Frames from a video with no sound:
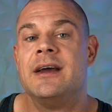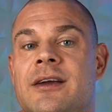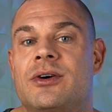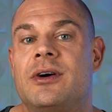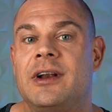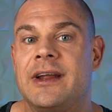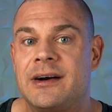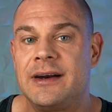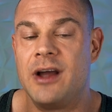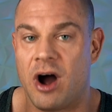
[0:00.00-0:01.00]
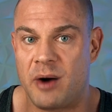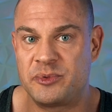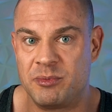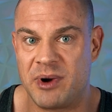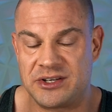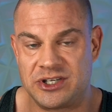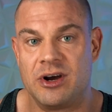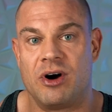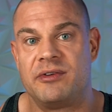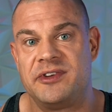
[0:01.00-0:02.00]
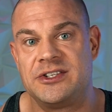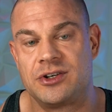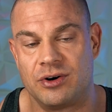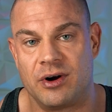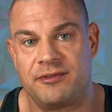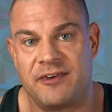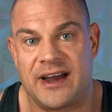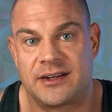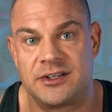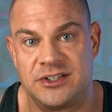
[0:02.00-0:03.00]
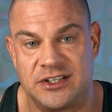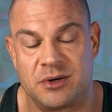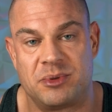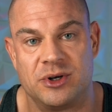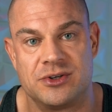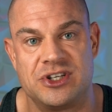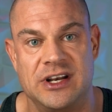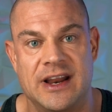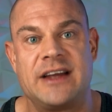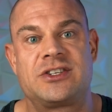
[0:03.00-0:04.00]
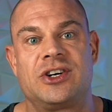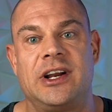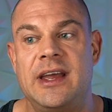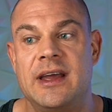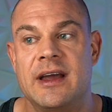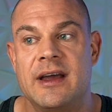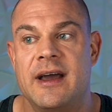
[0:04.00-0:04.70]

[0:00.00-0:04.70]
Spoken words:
you're literally optimizing all of these growth factors that you're producing naturally.